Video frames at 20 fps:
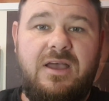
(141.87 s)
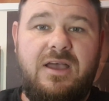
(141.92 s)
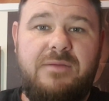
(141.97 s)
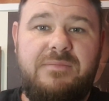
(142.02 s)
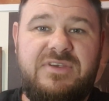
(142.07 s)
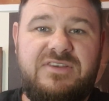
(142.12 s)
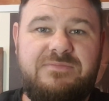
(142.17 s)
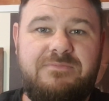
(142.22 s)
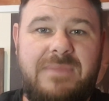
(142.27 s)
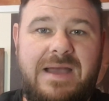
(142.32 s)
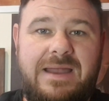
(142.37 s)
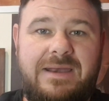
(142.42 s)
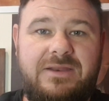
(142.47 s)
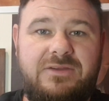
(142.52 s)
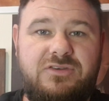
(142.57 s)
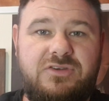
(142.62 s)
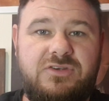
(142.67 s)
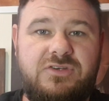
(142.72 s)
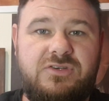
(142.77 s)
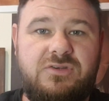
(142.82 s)
His
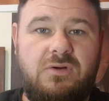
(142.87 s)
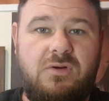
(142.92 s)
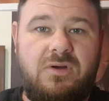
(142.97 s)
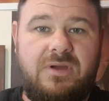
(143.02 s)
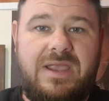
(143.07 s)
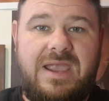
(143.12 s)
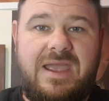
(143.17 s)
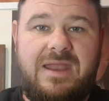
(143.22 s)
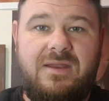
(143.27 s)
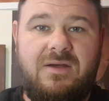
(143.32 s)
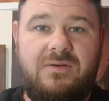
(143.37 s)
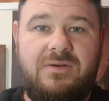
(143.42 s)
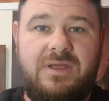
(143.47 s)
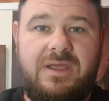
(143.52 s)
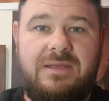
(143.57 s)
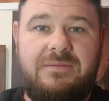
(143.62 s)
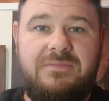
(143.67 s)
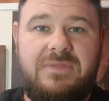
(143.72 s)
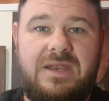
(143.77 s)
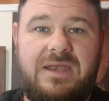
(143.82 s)
manager's sort of getting on at
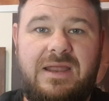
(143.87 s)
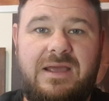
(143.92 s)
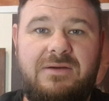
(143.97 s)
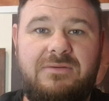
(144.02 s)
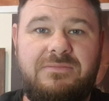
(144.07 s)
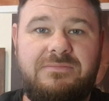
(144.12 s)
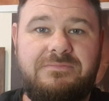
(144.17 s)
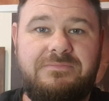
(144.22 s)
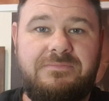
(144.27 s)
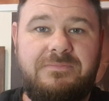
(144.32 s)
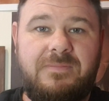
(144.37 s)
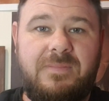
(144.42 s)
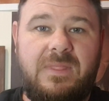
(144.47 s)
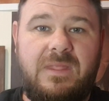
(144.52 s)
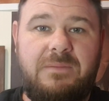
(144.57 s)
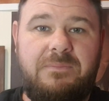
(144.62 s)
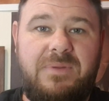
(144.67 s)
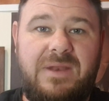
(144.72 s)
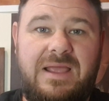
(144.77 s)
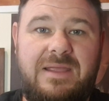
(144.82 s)
him, you know,
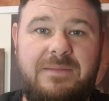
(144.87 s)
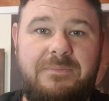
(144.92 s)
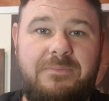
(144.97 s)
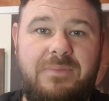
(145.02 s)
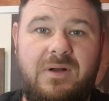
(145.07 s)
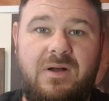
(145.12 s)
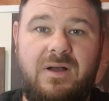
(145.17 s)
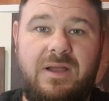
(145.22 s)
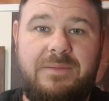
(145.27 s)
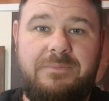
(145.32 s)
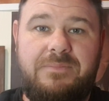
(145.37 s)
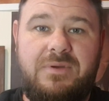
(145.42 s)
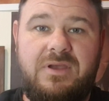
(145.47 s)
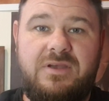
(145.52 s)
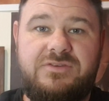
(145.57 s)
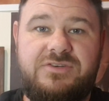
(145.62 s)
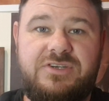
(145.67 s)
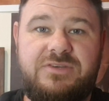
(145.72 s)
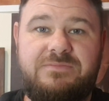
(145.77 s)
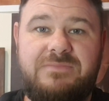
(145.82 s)
played by
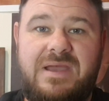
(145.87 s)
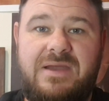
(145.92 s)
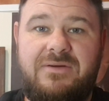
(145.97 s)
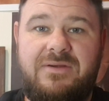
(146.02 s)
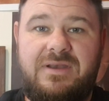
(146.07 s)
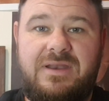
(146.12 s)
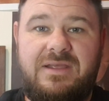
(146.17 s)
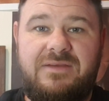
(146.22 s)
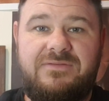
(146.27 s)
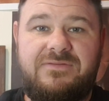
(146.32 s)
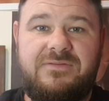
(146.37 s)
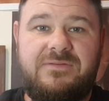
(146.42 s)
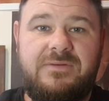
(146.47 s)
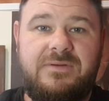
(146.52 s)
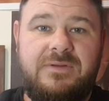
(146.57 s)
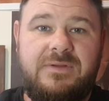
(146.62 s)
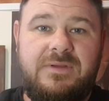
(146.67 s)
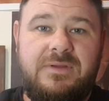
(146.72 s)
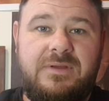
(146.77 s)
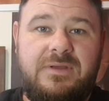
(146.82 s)
Burgess Meredith,
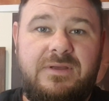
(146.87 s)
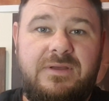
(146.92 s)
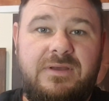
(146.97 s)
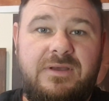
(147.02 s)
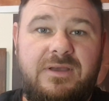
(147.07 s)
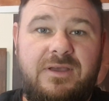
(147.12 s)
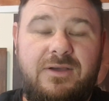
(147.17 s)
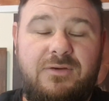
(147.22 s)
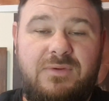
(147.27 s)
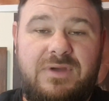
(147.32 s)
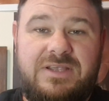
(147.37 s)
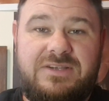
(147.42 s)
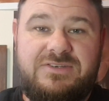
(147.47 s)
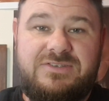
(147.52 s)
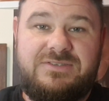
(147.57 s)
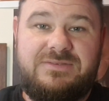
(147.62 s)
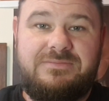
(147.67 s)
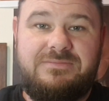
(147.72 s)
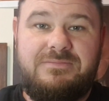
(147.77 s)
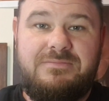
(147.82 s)
who
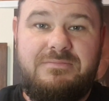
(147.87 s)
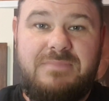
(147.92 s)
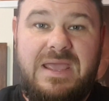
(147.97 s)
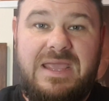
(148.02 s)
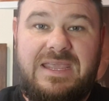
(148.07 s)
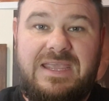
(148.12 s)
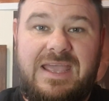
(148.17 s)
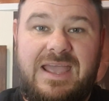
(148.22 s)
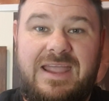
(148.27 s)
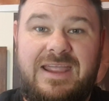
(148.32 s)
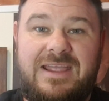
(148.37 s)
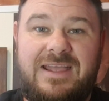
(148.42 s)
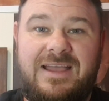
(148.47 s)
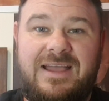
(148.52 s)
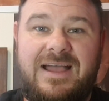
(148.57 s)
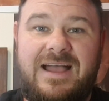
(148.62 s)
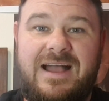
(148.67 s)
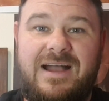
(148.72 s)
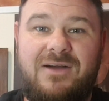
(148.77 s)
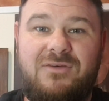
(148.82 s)
is Mickey
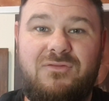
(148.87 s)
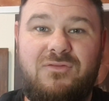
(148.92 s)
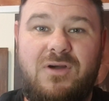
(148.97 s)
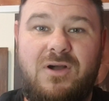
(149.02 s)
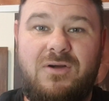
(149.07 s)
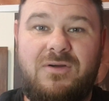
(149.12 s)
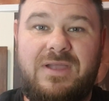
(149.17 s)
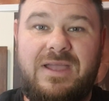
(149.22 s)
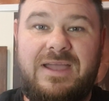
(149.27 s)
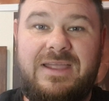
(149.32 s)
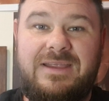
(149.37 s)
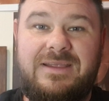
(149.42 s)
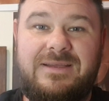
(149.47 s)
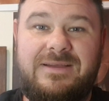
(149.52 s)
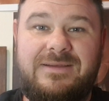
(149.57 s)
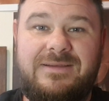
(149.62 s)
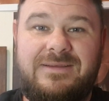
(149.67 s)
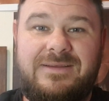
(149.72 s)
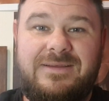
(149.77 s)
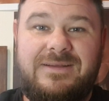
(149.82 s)
out of Rocky.
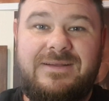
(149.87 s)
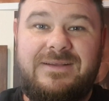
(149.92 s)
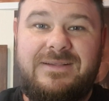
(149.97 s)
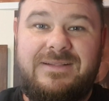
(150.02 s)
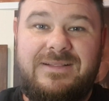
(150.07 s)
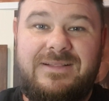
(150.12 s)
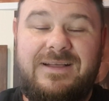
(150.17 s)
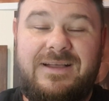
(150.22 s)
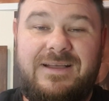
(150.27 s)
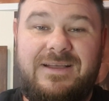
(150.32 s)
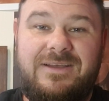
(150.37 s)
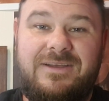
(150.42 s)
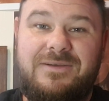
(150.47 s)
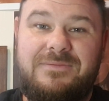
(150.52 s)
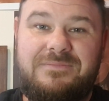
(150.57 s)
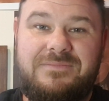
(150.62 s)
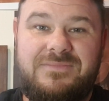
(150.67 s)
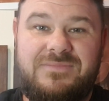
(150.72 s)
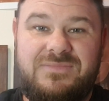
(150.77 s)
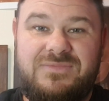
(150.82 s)

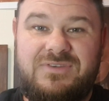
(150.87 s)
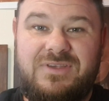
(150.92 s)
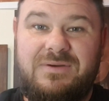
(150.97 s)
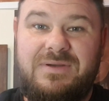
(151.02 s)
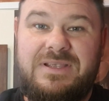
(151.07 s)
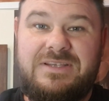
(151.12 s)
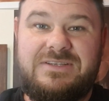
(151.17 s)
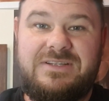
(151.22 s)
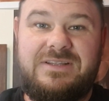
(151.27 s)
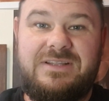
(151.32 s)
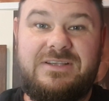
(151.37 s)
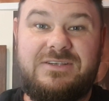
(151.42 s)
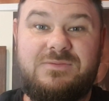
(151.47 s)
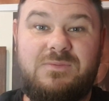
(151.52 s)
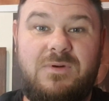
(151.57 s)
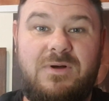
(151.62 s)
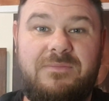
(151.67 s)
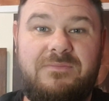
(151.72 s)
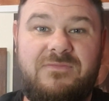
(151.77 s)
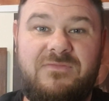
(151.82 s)
So he's in this
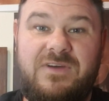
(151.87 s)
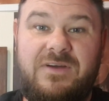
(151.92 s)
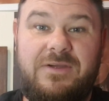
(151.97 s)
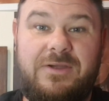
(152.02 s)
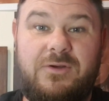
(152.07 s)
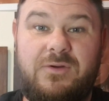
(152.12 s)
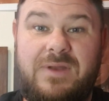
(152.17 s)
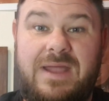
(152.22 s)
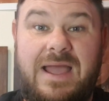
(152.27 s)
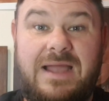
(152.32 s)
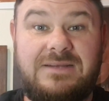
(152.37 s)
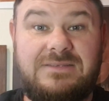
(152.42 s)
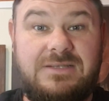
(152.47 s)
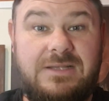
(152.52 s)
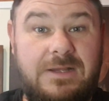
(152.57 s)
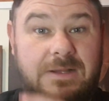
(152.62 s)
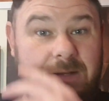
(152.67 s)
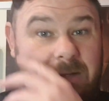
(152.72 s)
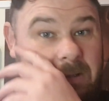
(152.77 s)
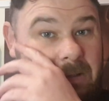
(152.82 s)
one, very good
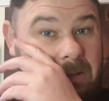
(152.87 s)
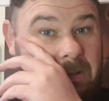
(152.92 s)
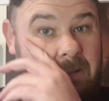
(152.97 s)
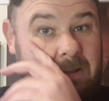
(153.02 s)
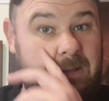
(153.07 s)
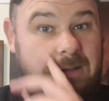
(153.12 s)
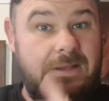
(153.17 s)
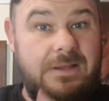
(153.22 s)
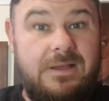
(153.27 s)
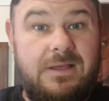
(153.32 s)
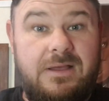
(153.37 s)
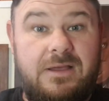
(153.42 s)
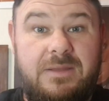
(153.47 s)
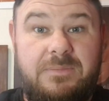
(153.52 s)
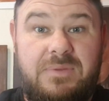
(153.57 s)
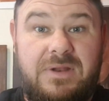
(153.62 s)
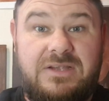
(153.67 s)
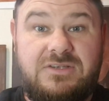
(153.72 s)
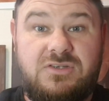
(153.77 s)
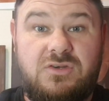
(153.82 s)
actor. He
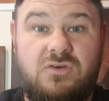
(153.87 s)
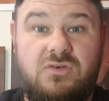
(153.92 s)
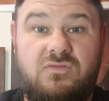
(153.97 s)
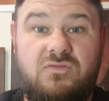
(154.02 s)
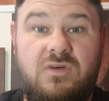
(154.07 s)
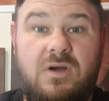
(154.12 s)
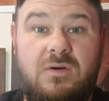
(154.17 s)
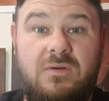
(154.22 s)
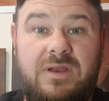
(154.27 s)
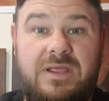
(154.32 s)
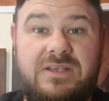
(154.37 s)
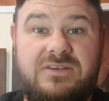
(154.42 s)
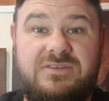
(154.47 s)
plays a good role here.